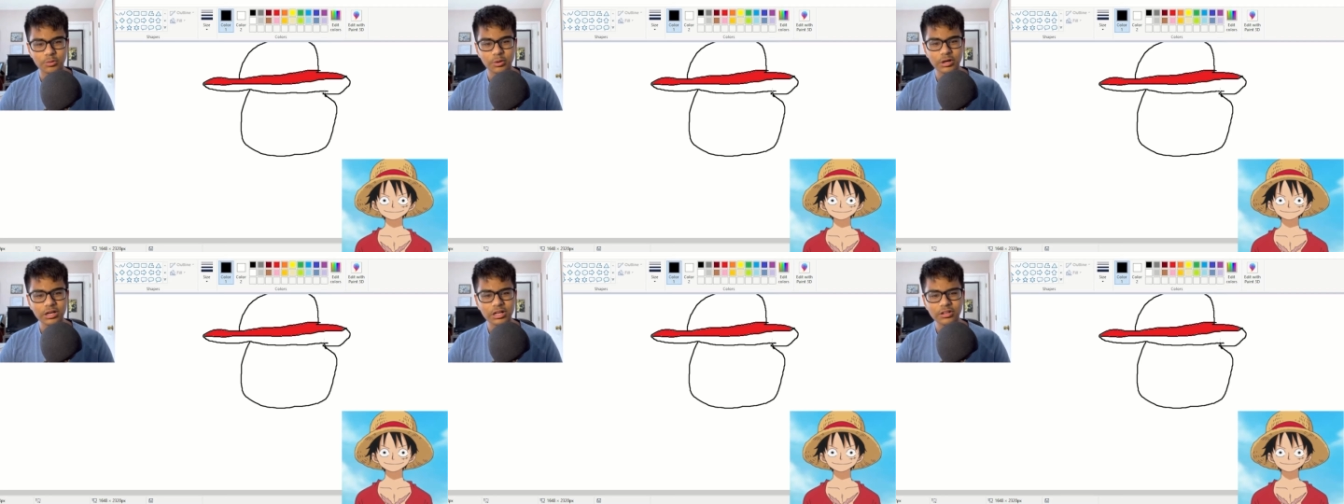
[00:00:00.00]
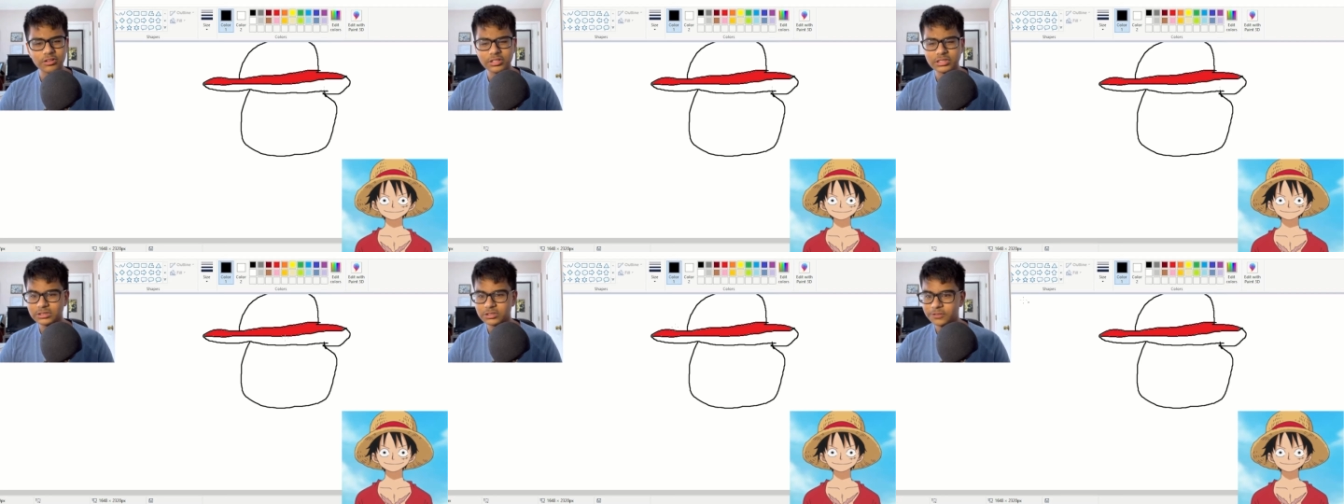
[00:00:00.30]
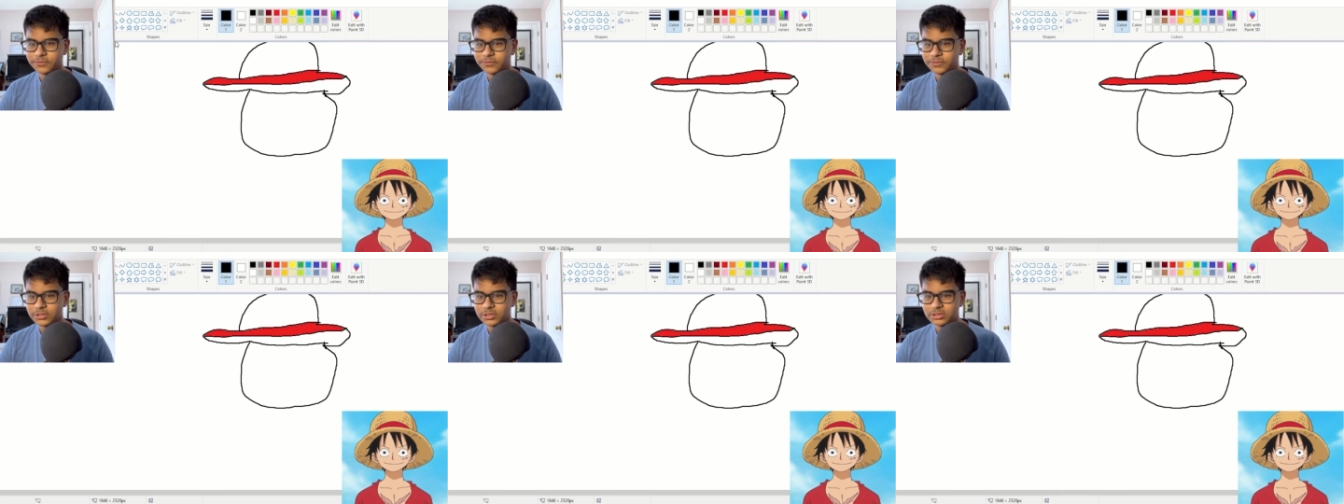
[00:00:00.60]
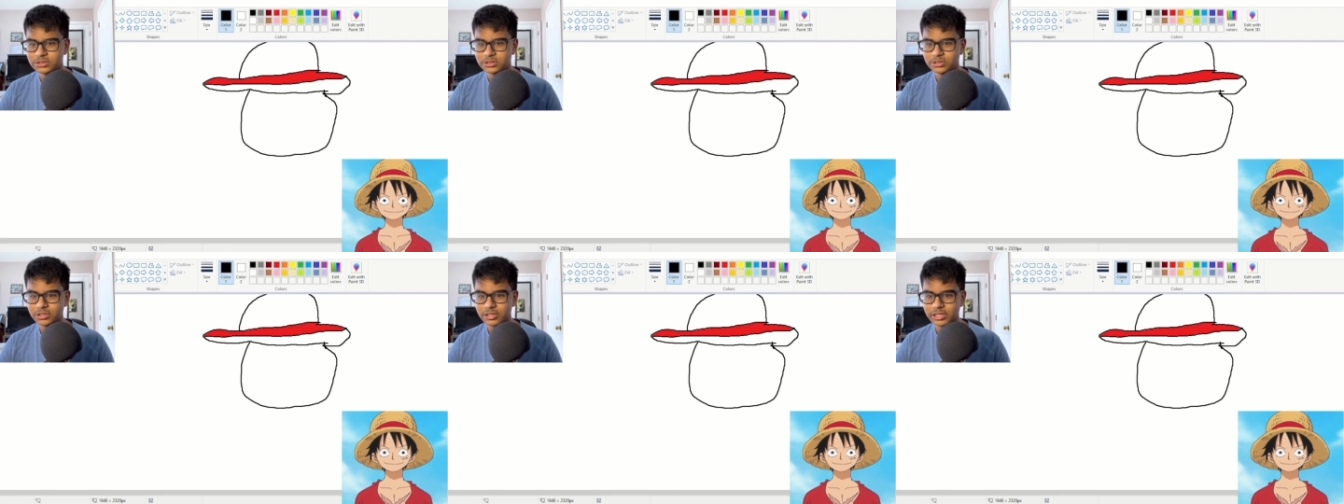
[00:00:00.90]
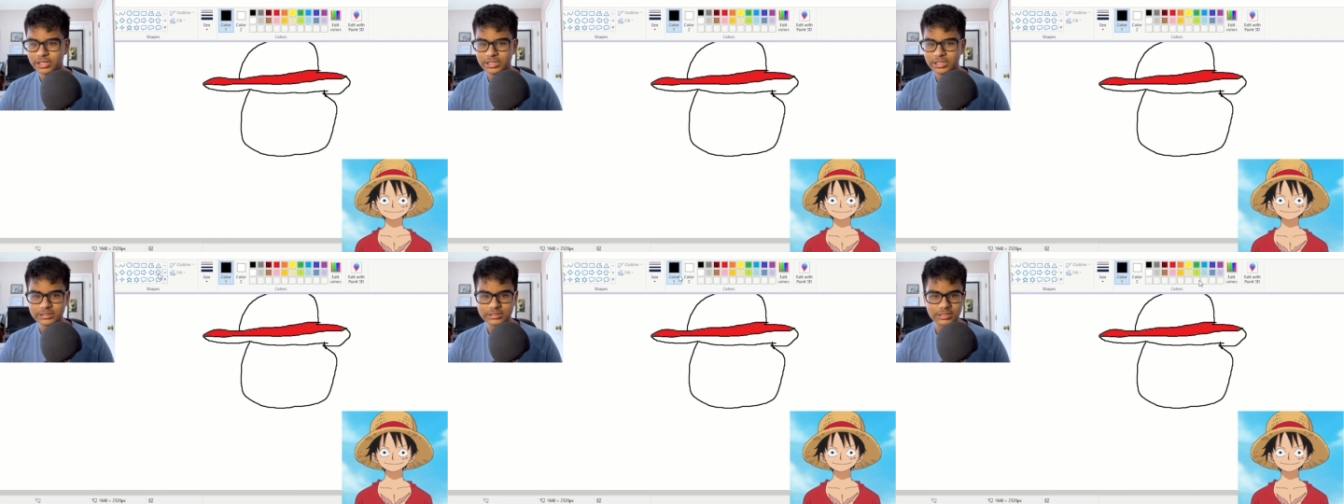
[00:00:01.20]
What color is Luffy's straw
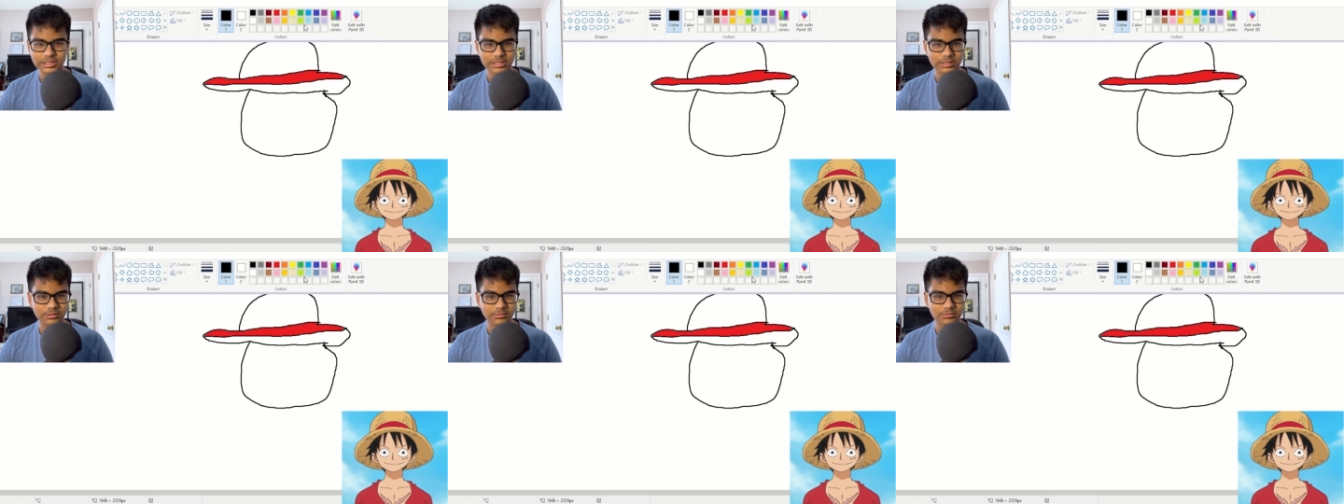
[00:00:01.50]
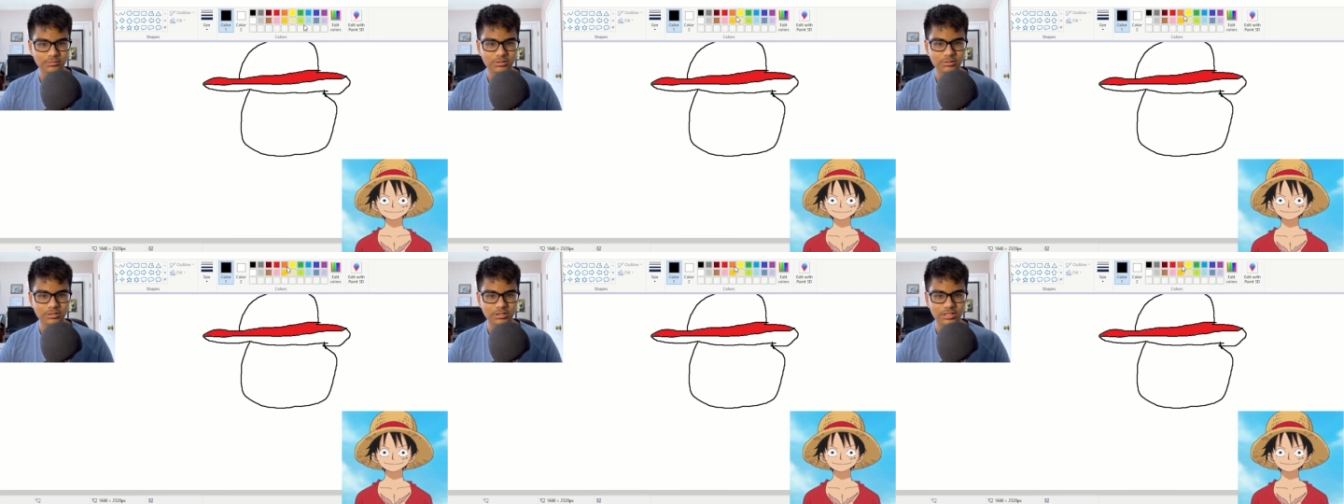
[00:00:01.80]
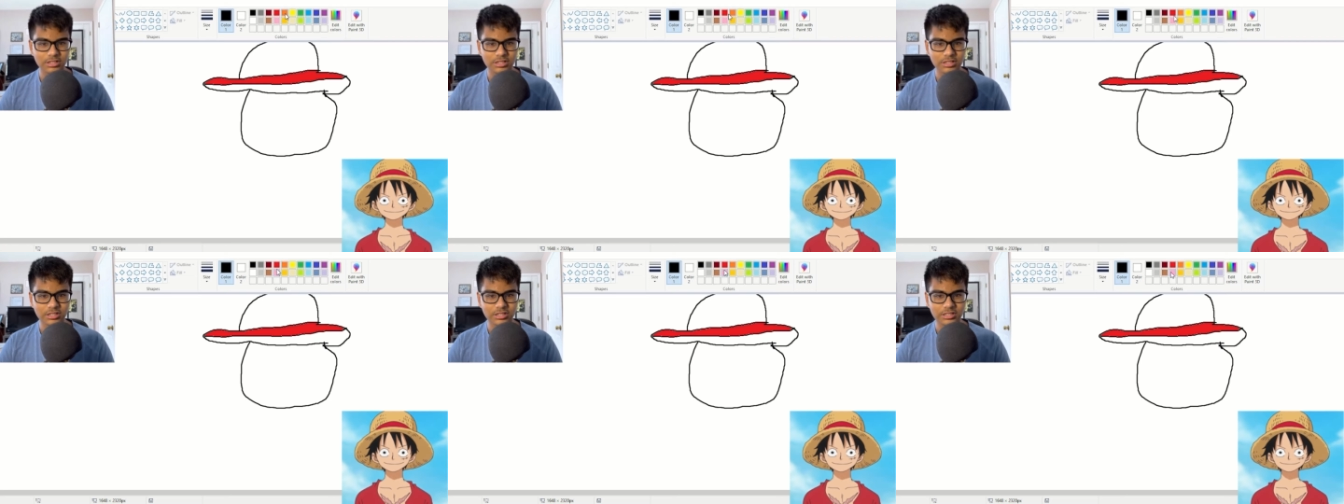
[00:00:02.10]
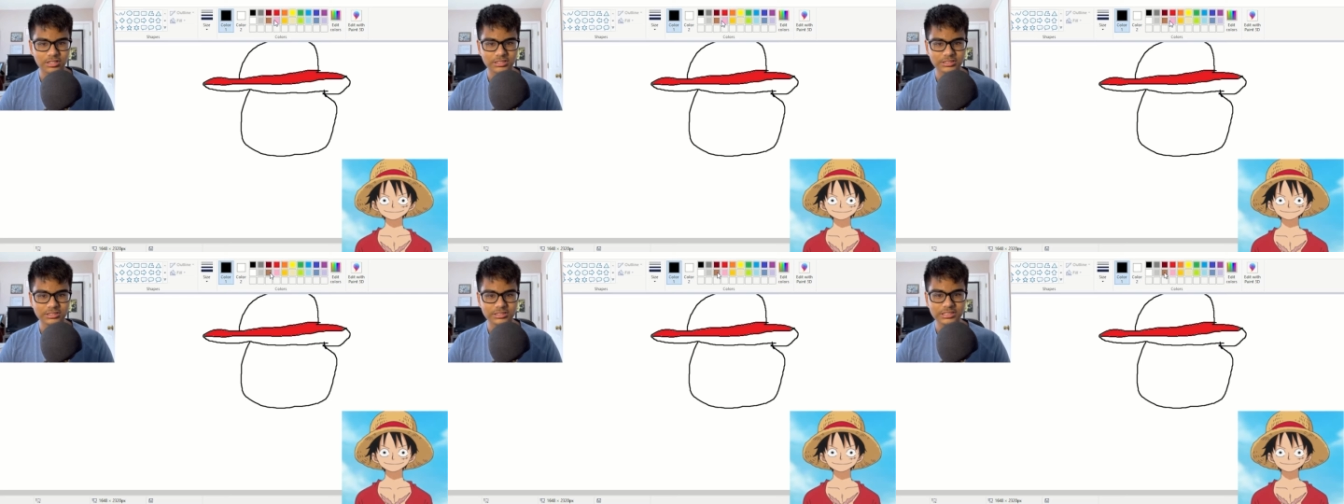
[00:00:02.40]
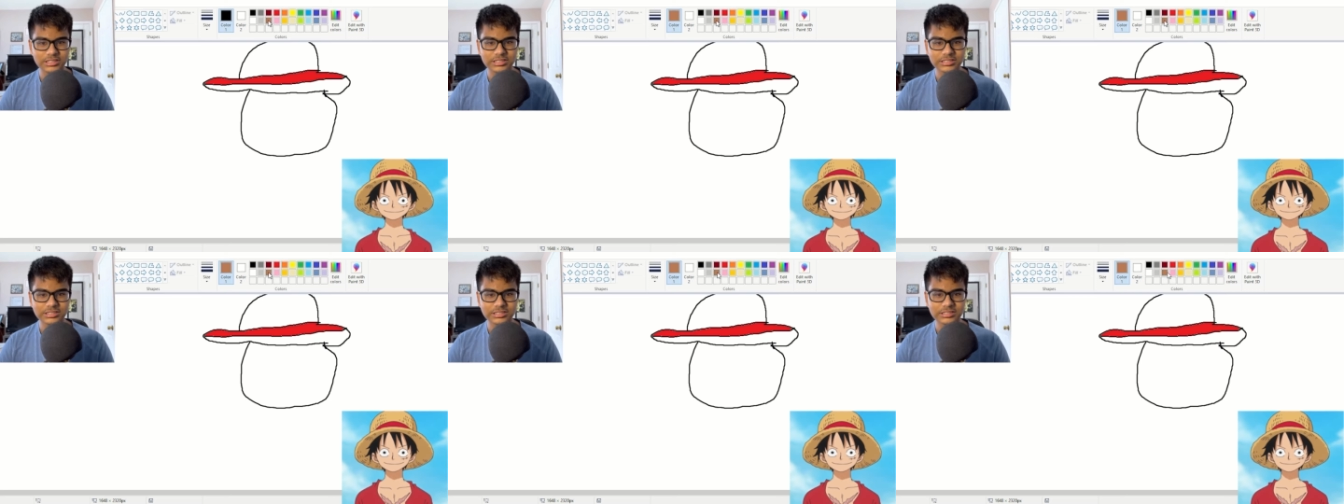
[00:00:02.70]
hat? It's like, uh, is
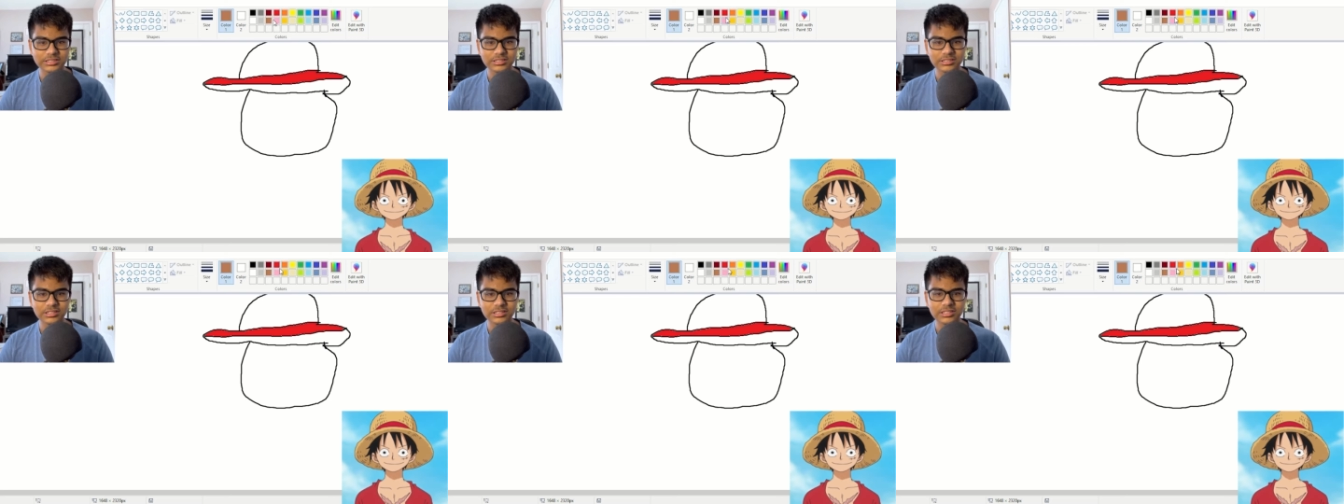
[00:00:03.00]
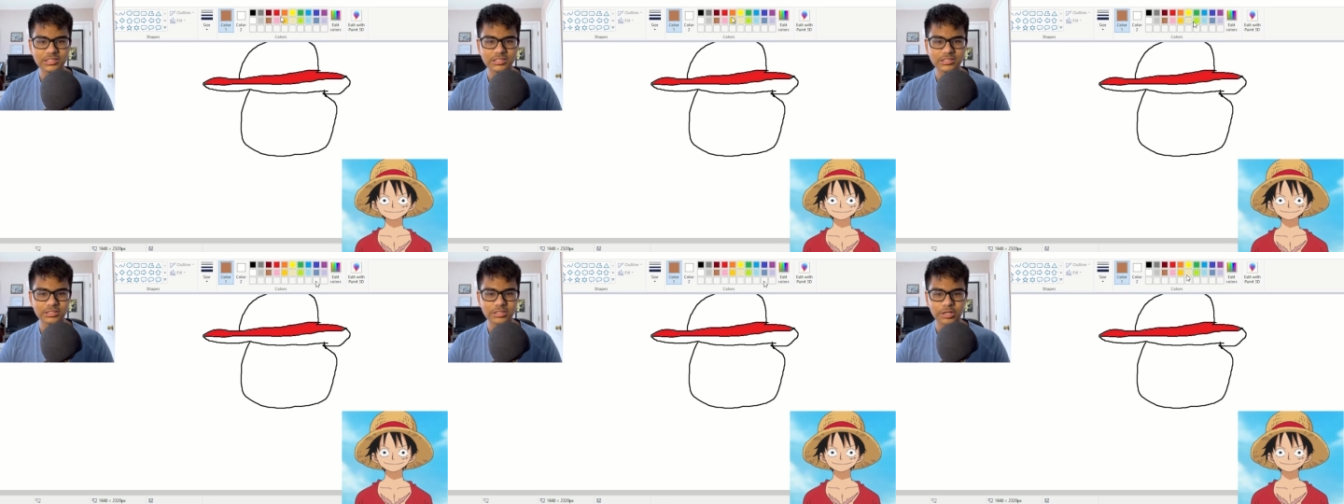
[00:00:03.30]
this good?